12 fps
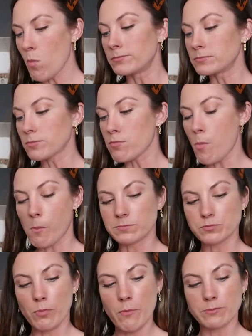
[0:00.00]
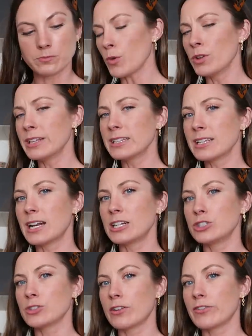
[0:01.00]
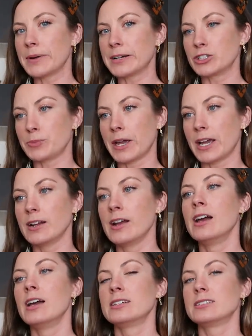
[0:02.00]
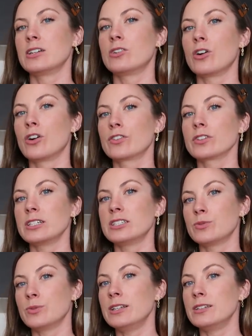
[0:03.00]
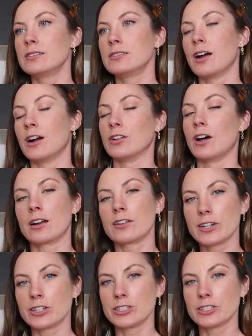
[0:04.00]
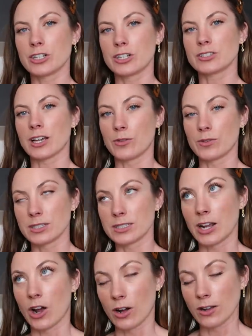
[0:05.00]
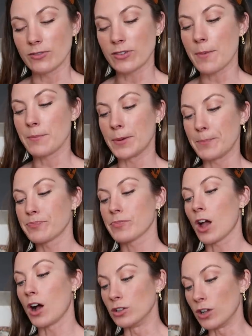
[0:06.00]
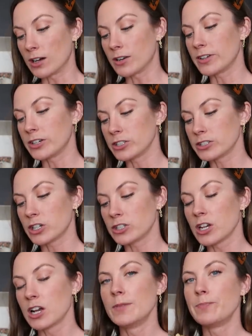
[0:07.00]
Mmm. One thing that I do love about Japan is they don't overly sweeten a lot of their desserts. I don't want to say all of them, but a lot of their desserts.